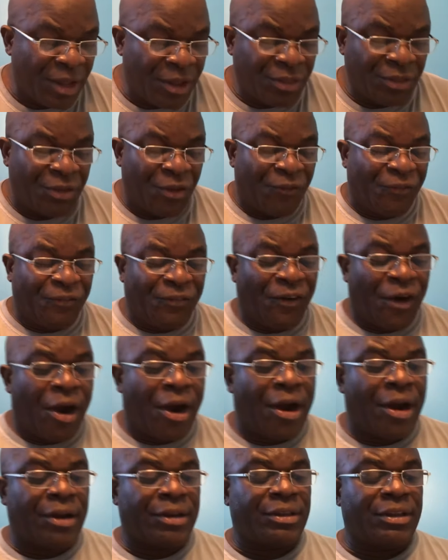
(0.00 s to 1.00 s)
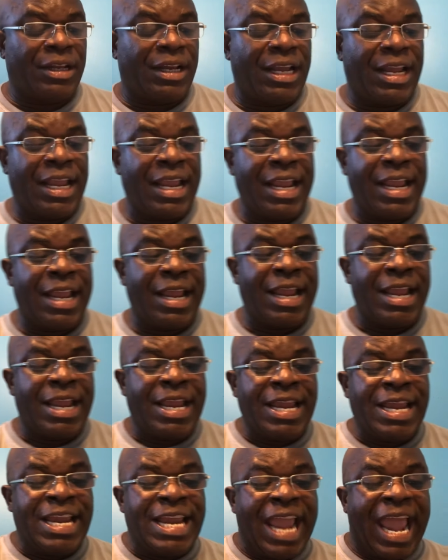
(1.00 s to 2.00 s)
Defer
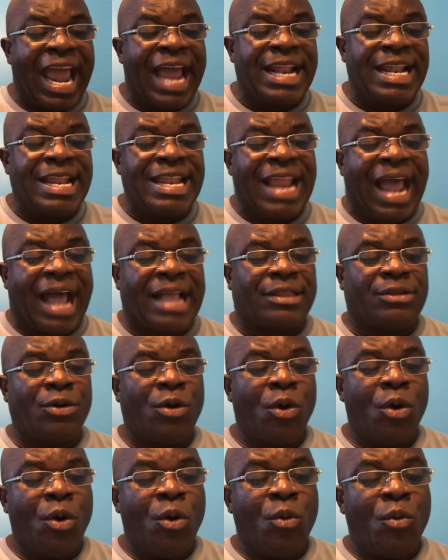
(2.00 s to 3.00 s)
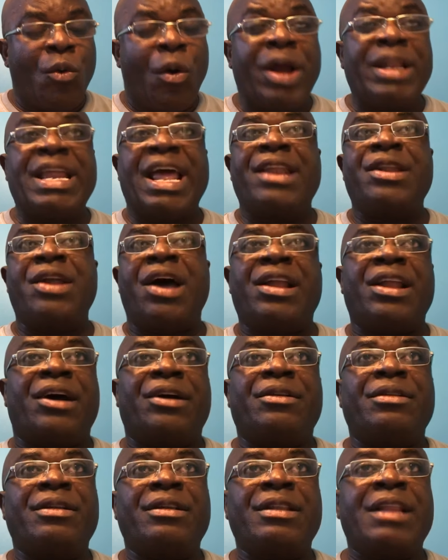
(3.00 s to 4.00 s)
ye not one
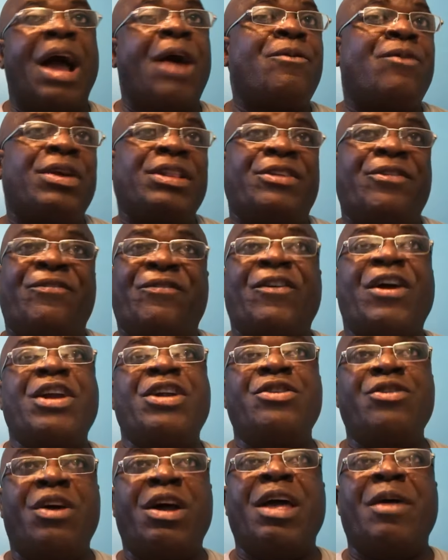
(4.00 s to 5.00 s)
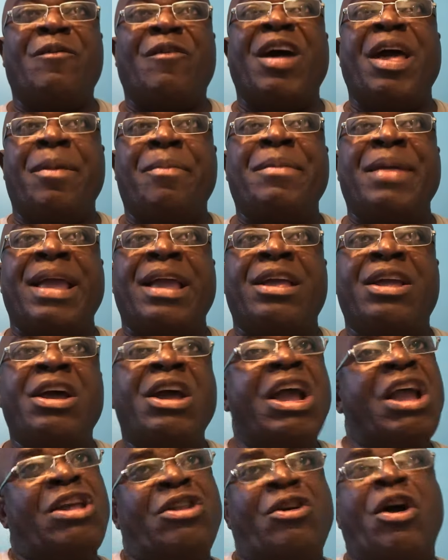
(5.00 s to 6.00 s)
another. That word defer, you know what it means.
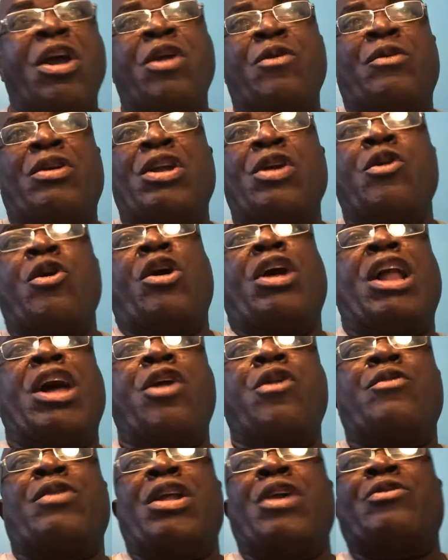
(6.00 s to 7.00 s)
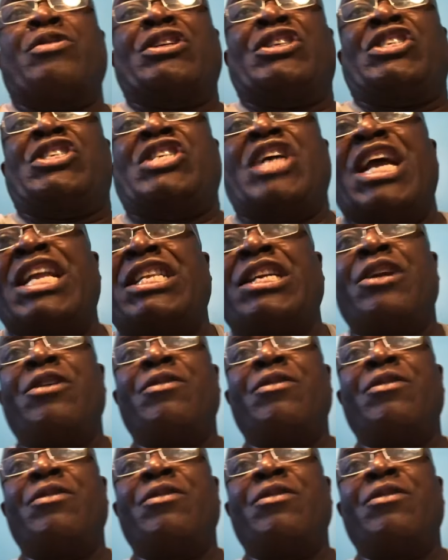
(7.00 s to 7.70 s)
You know you want to cheat,